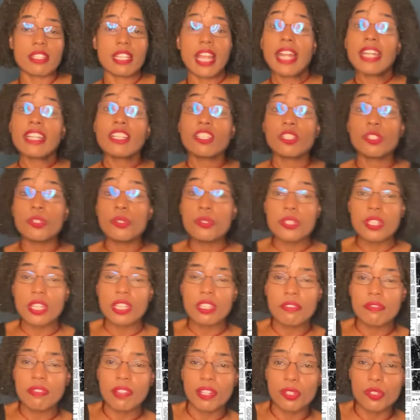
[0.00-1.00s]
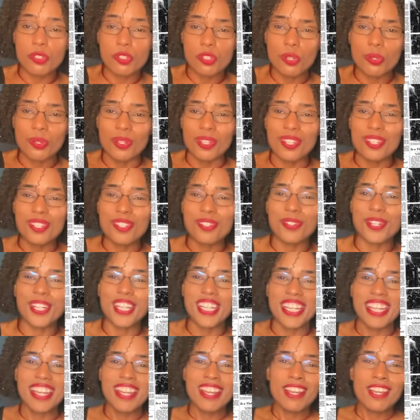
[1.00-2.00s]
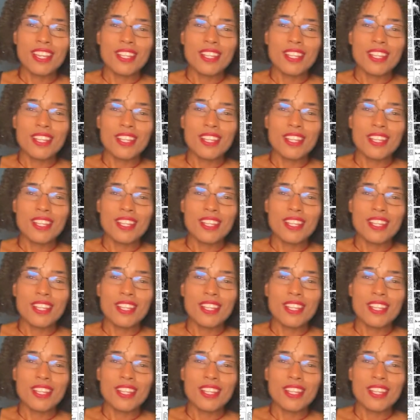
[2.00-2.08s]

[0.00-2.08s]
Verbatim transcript: That includes the other fellow students, right?